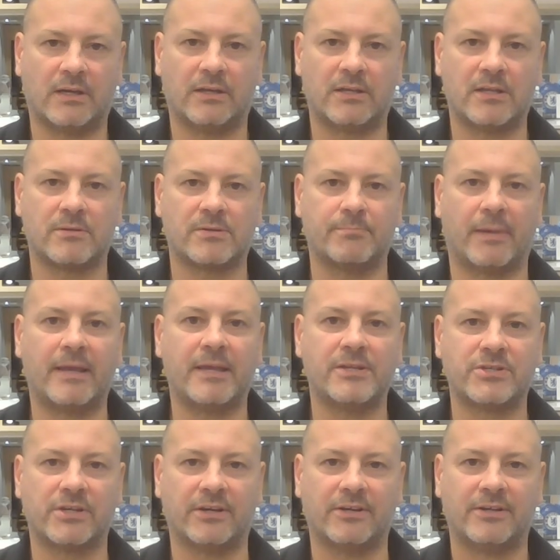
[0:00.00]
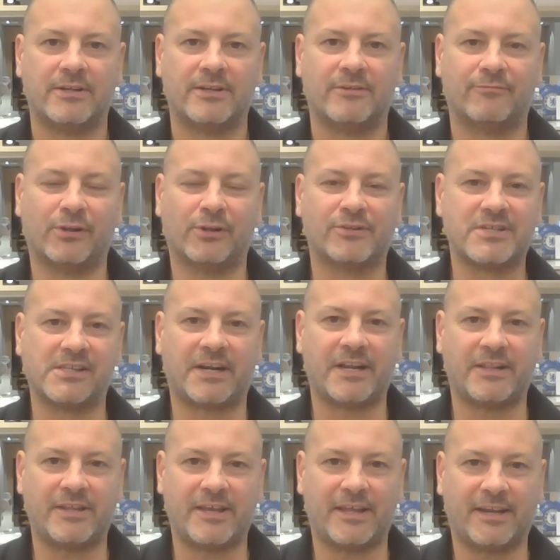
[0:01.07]
uh, major volatility
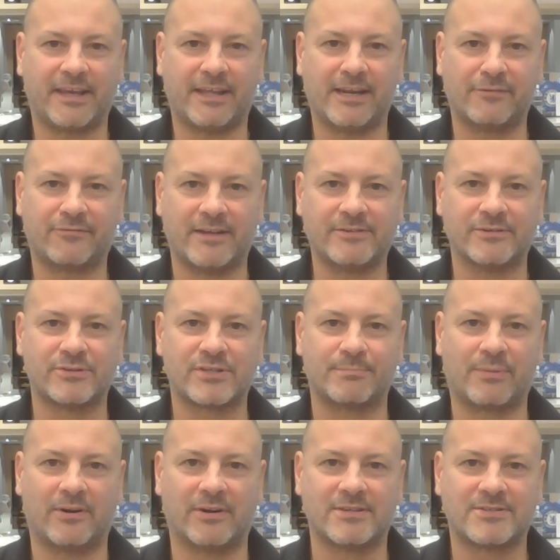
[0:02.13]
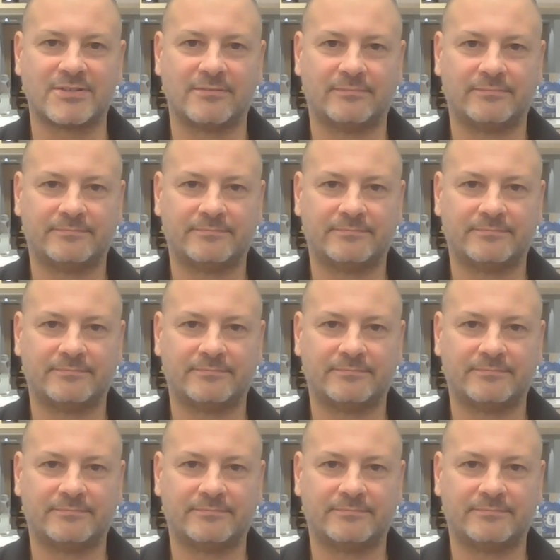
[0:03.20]
in the yen again if they do surprise.